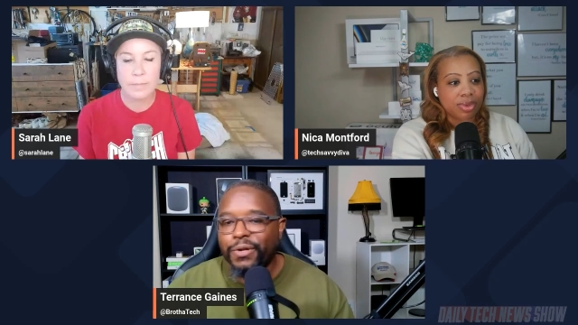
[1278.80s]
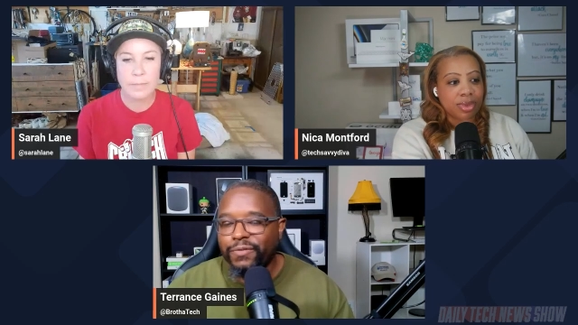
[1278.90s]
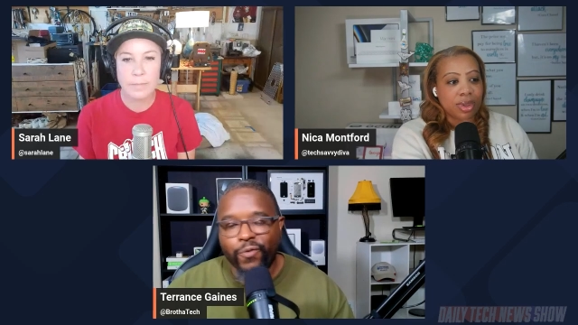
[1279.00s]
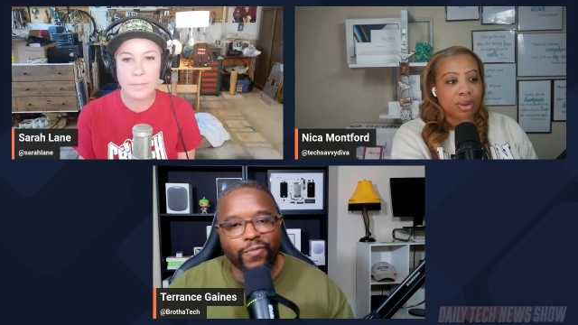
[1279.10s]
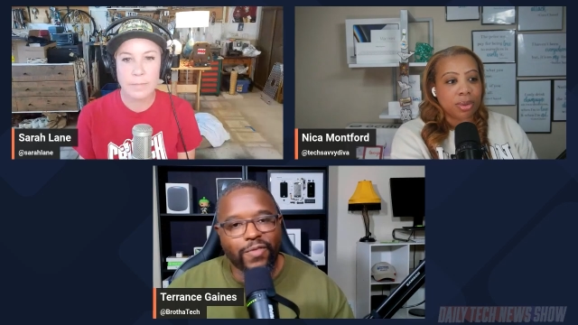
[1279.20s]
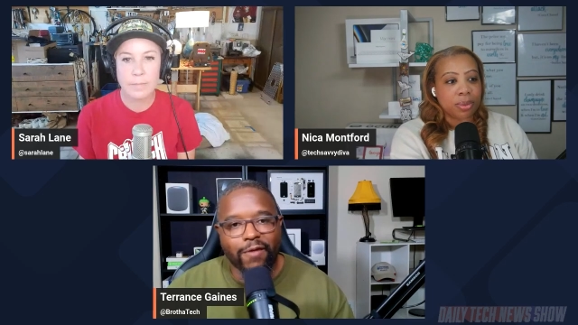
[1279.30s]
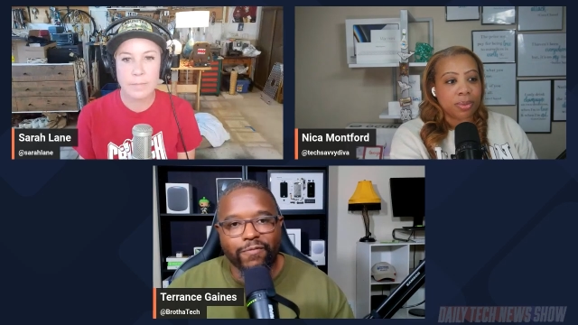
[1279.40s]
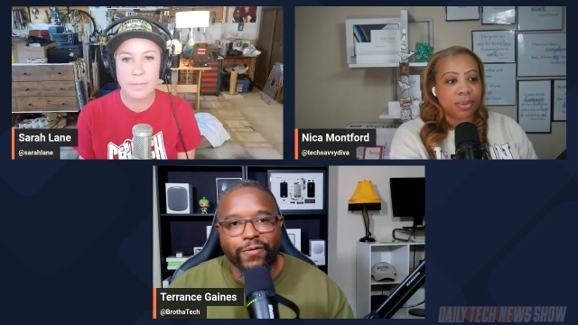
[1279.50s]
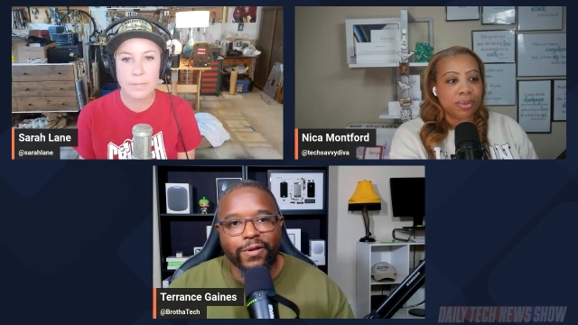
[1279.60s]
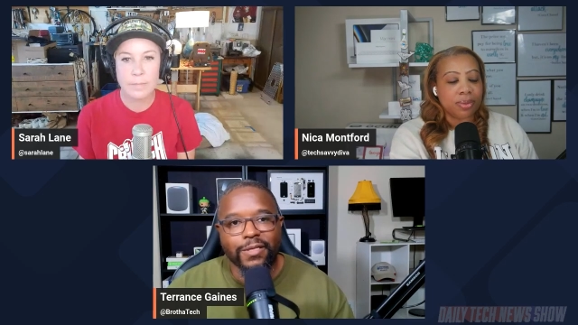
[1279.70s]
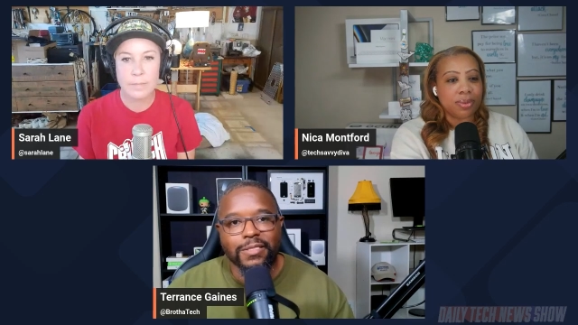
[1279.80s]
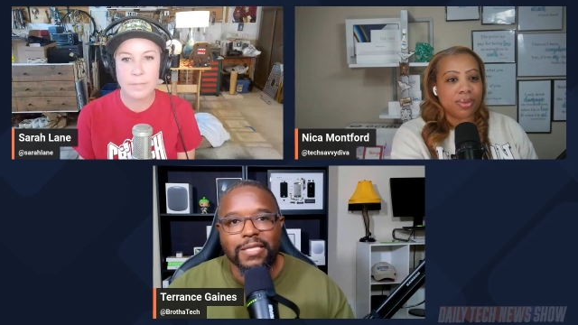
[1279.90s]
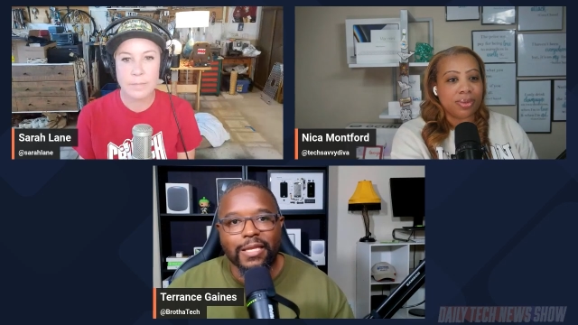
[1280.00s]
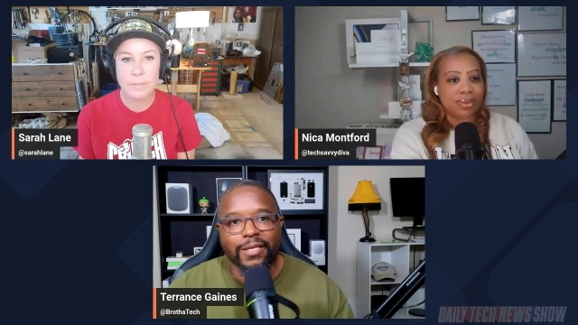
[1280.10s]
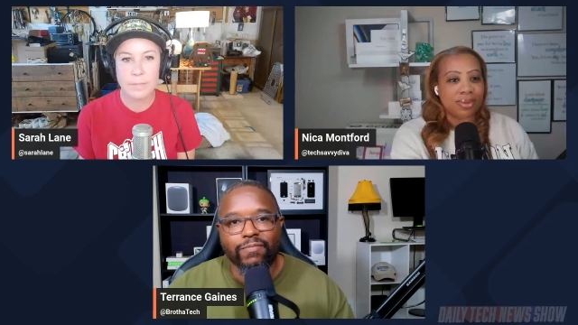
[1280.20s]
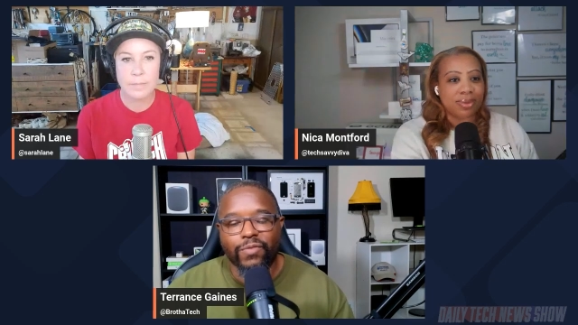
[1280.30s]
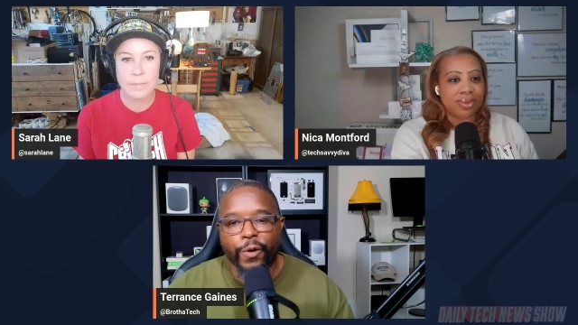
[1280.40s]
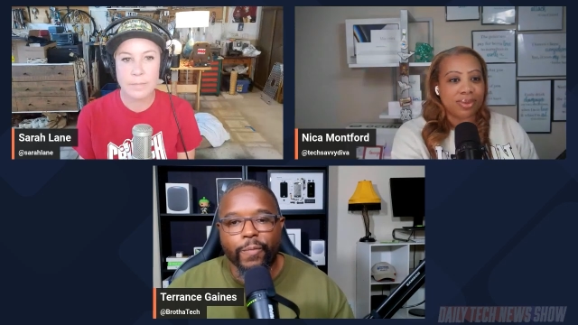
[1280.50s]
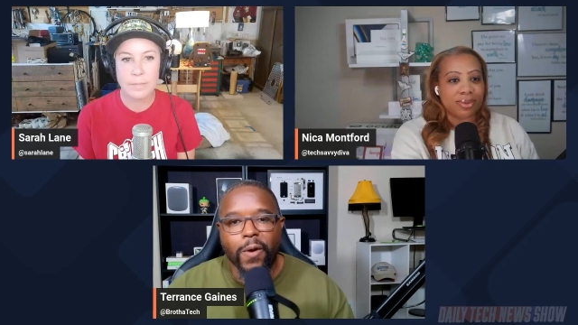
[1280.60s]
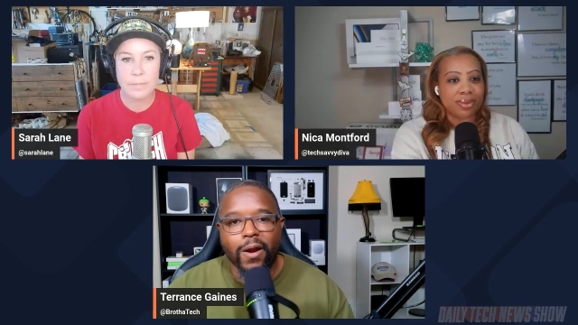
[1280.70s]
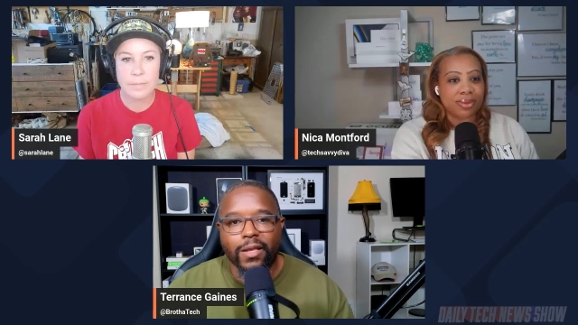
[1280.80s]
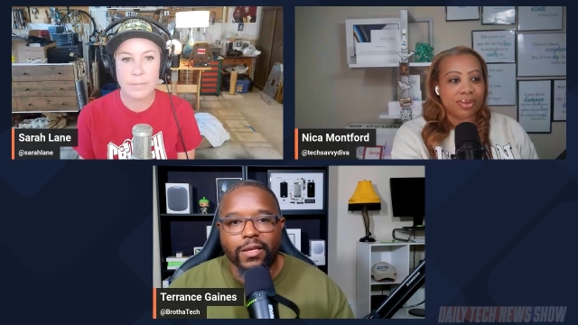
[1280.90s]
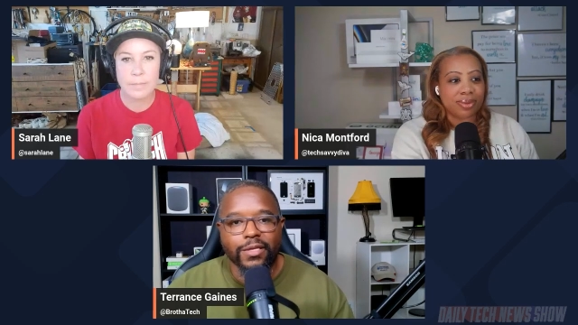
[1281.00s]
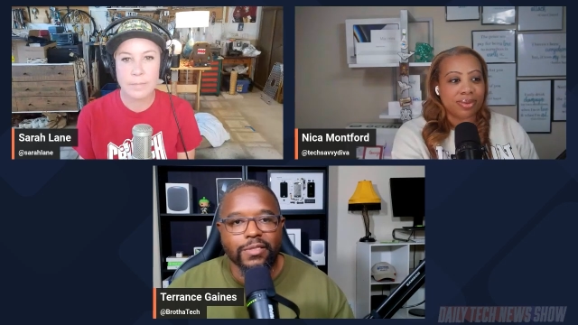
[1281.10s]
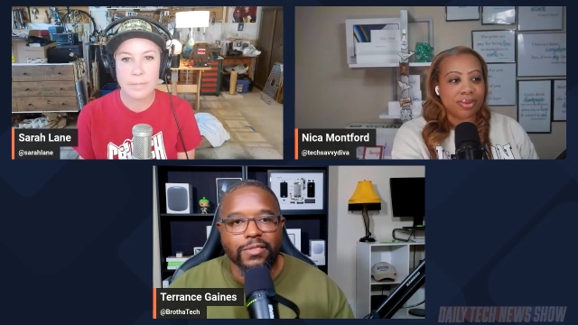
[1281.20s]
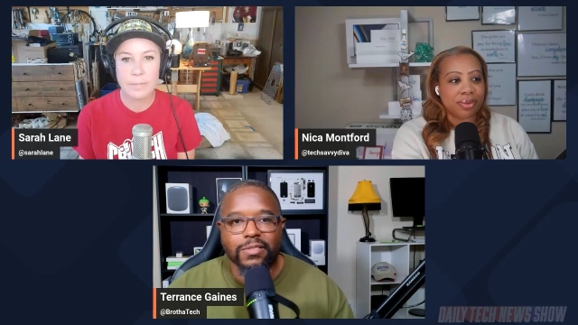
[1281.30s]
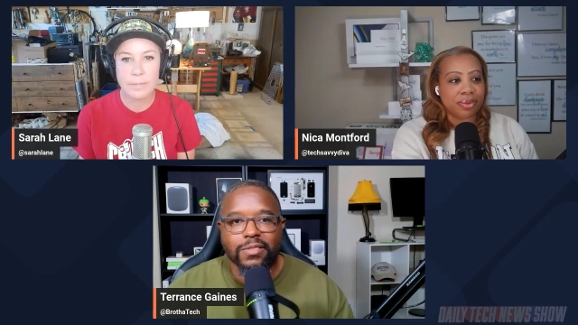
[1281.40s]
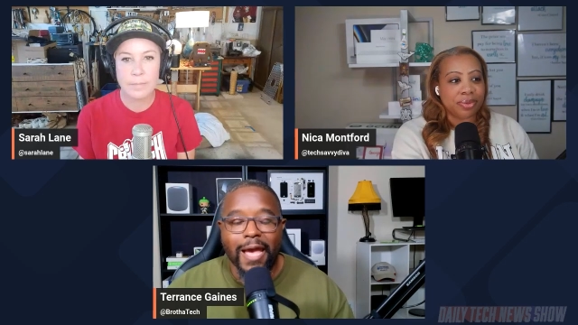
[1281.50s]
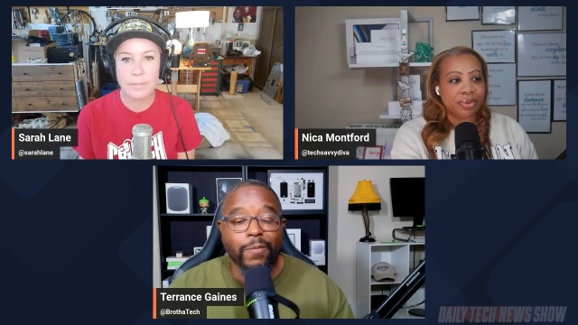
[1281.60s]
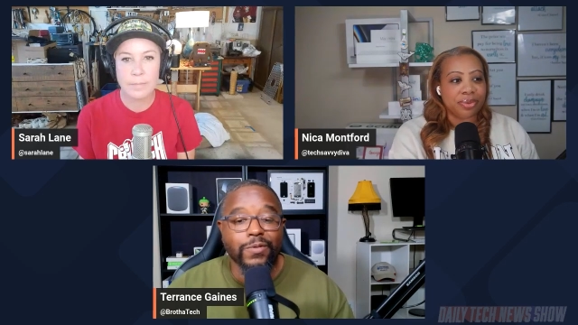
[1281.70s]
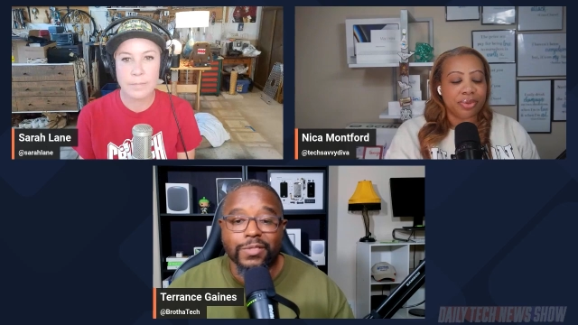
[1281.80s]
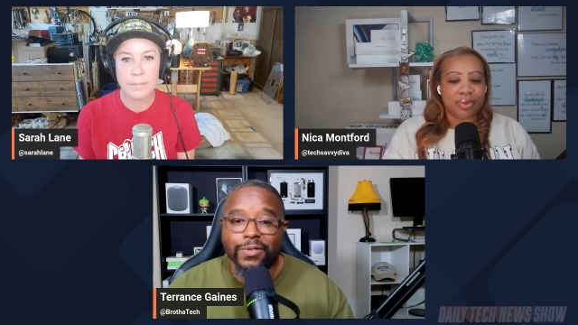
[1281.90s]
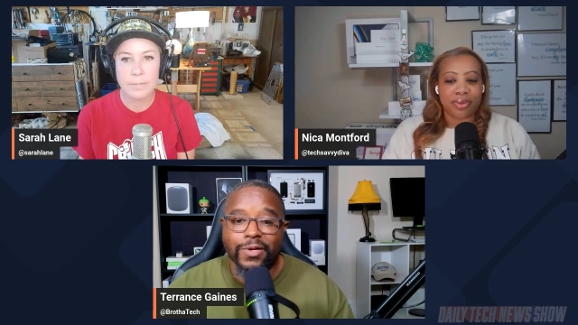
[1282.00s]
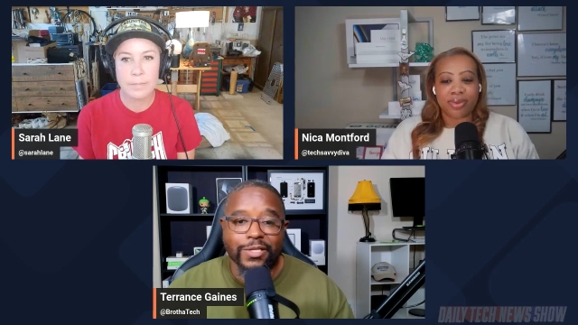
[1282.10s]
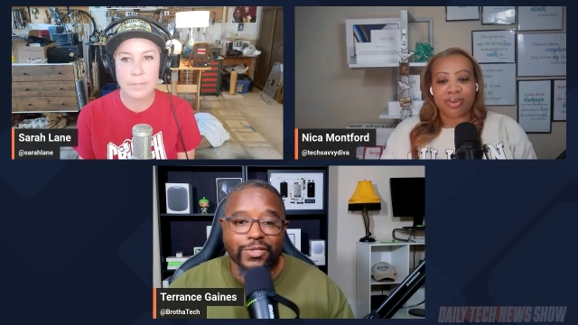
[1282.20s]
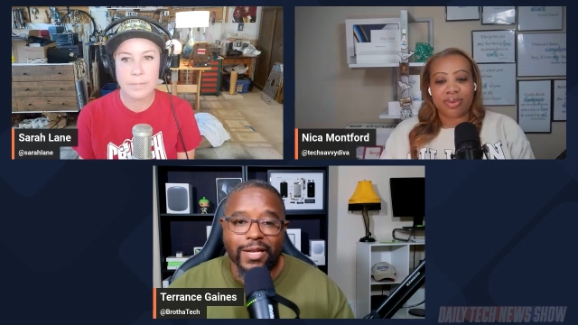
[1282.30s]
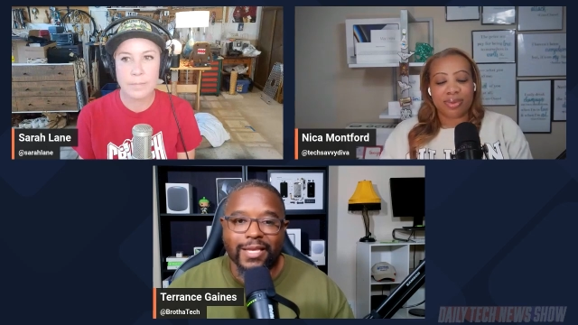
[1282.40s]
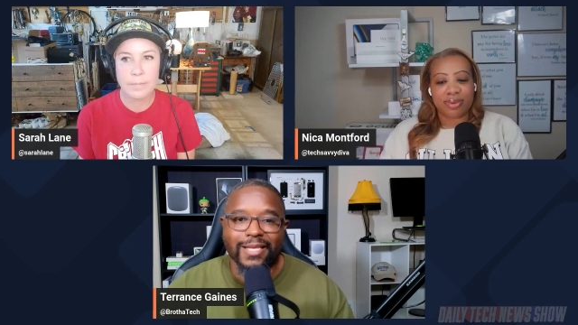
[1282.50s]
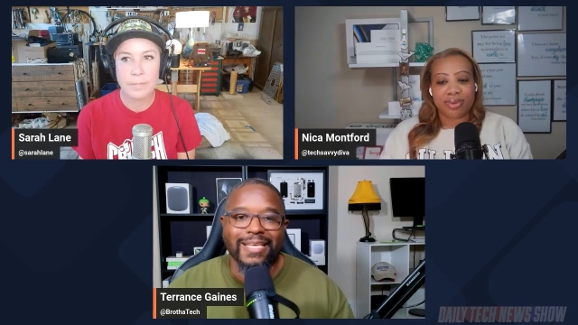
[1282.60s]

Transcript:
Speaker 1: put forth the effort and sell it third party because Apple's still going to try to